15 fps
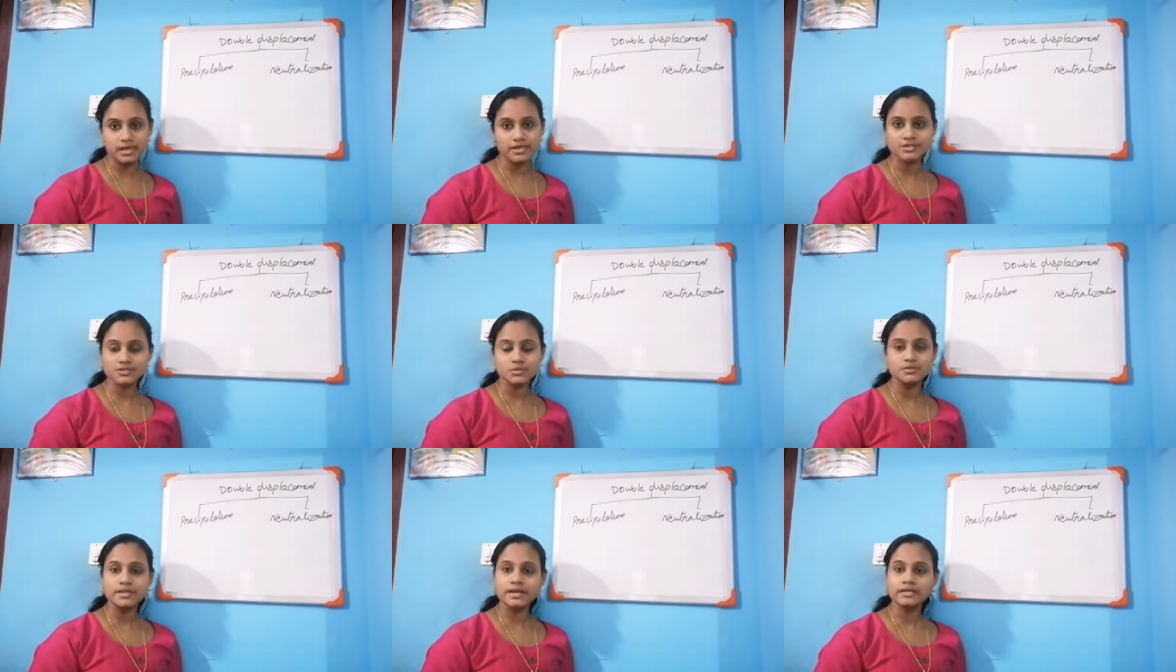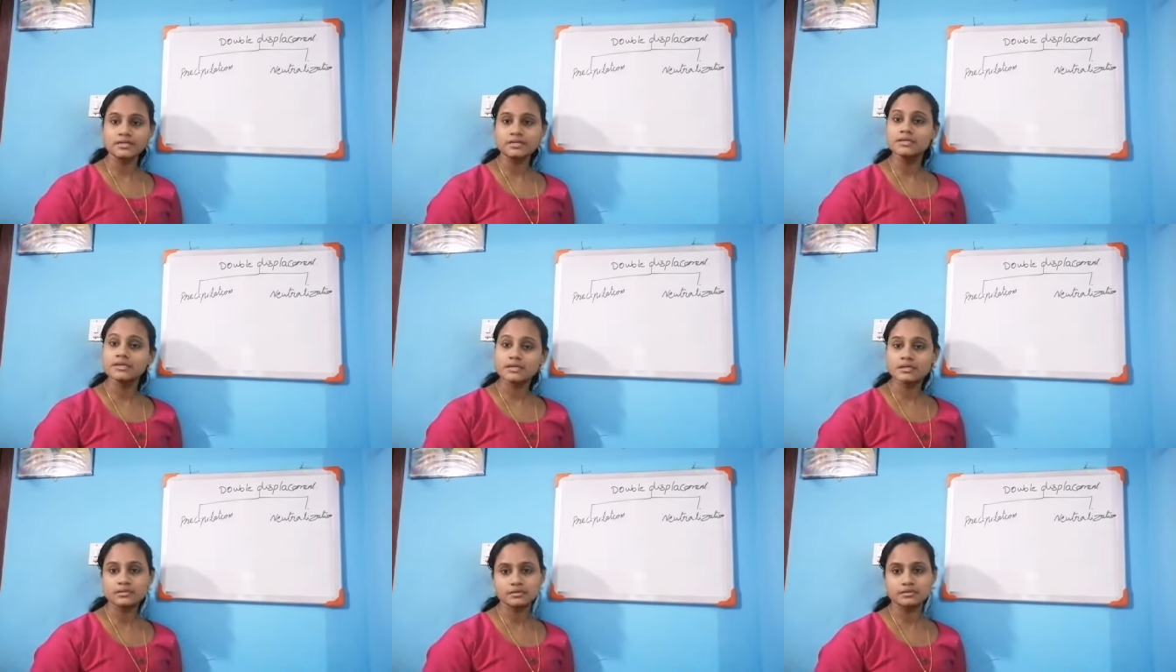I told that
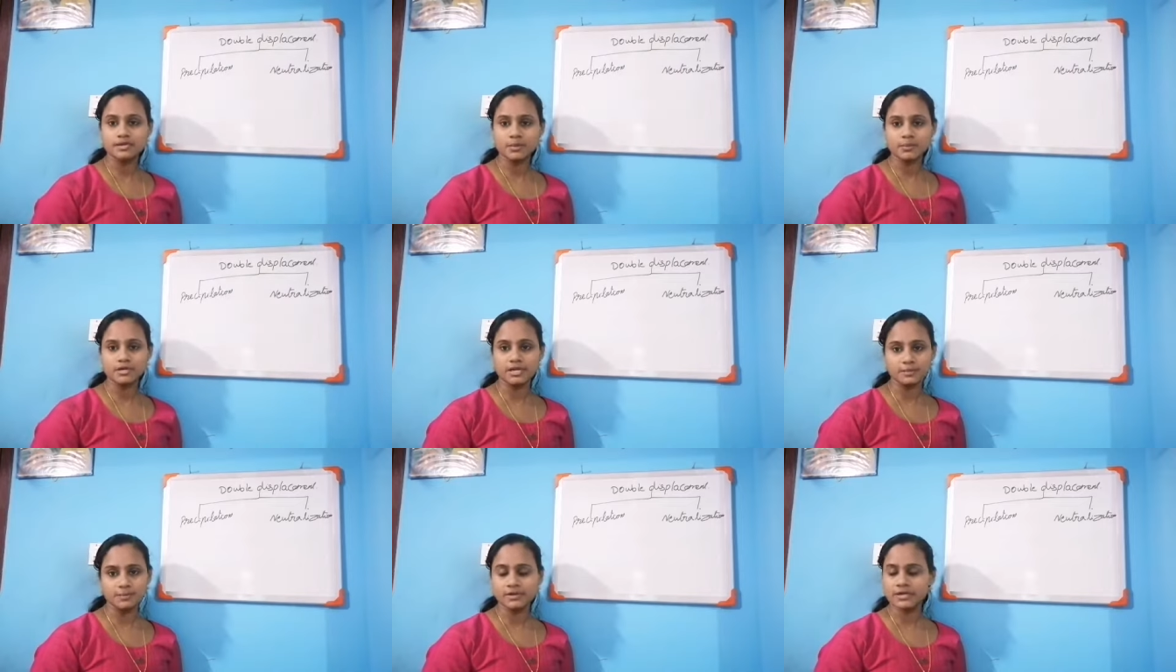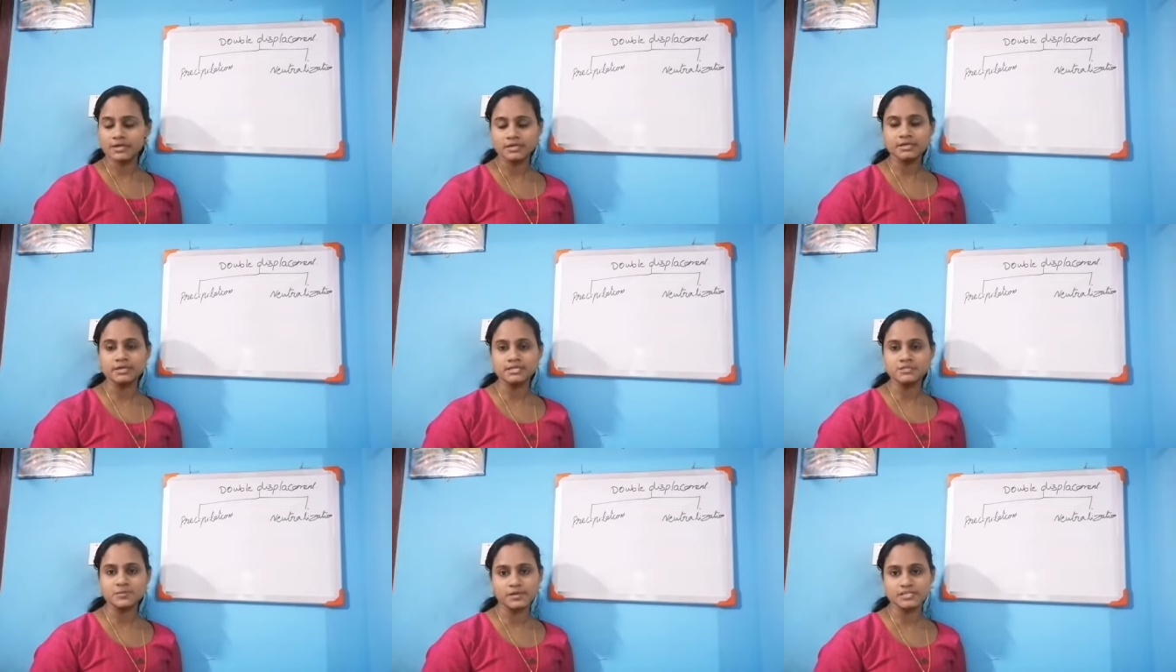double
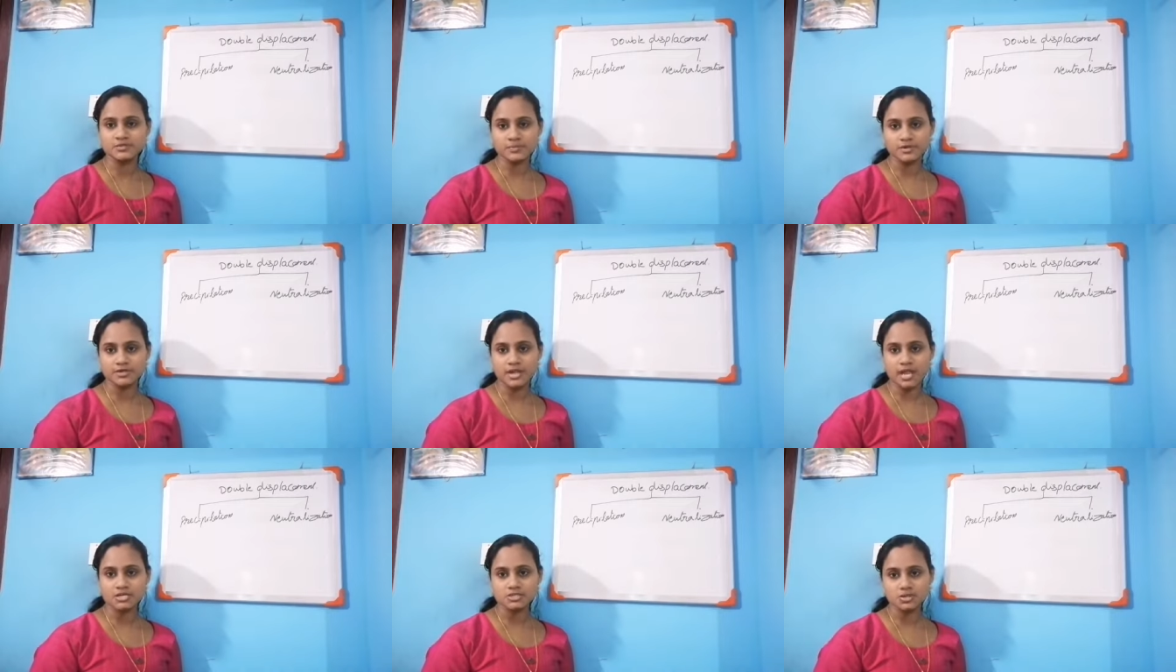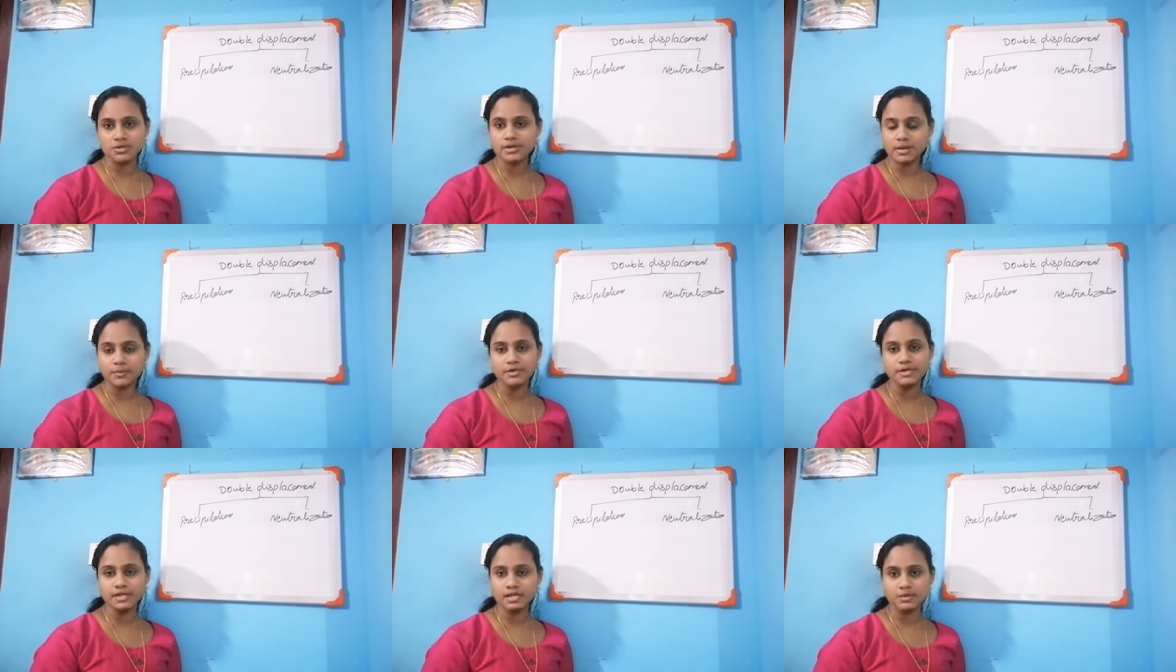displacement reaction or
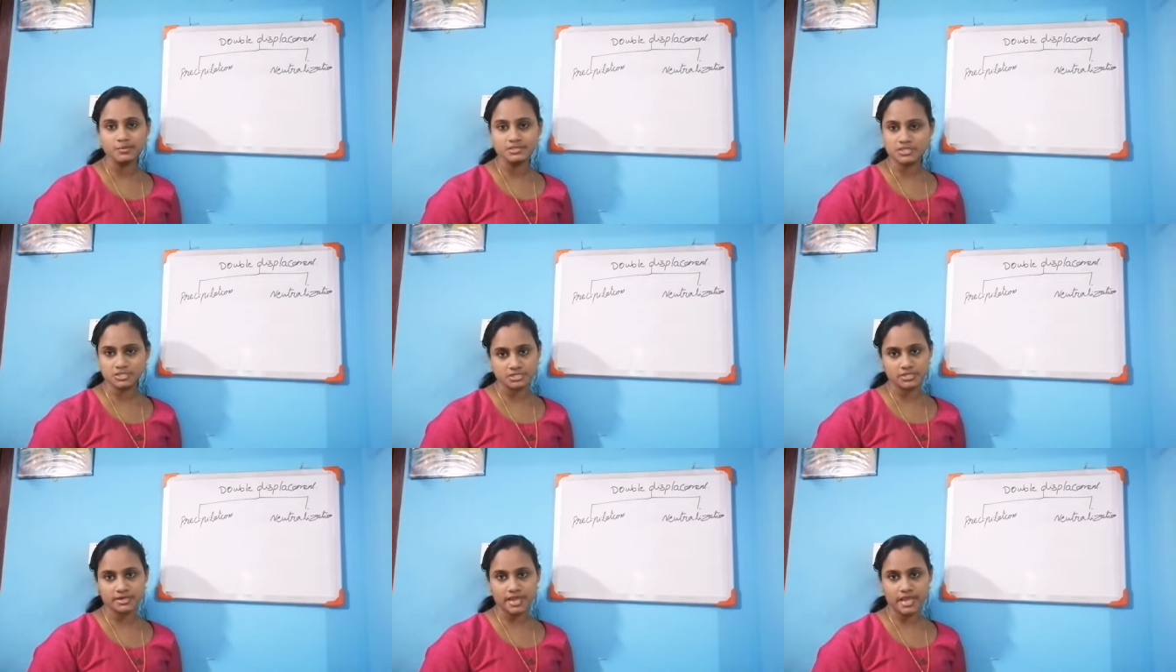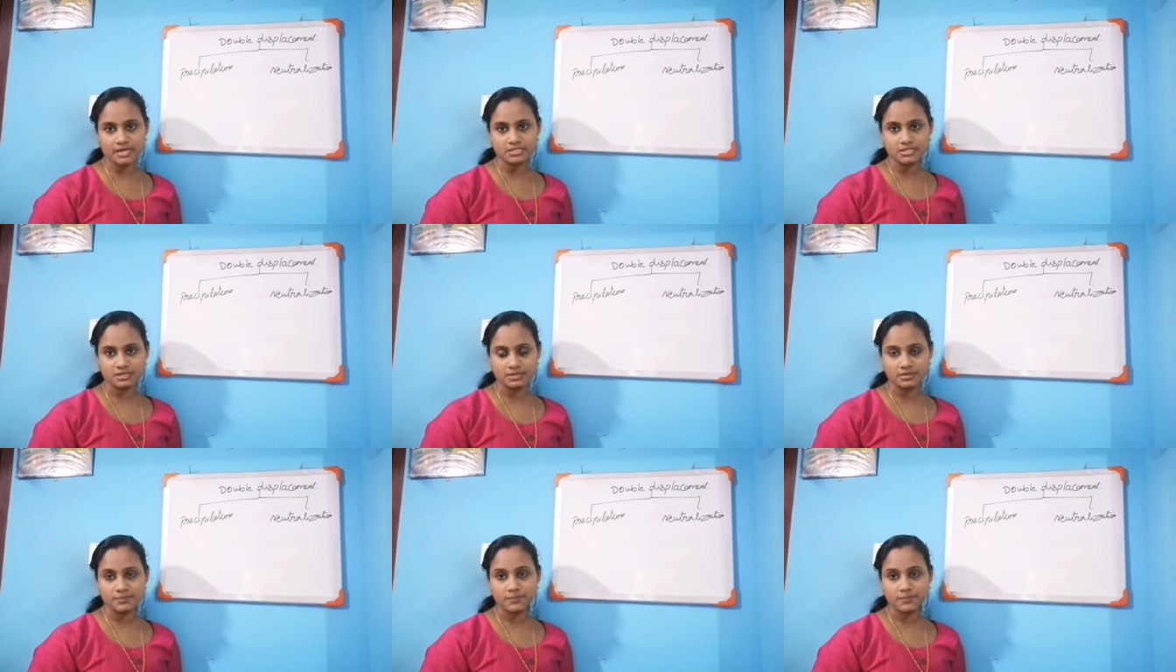double decomposition reaction.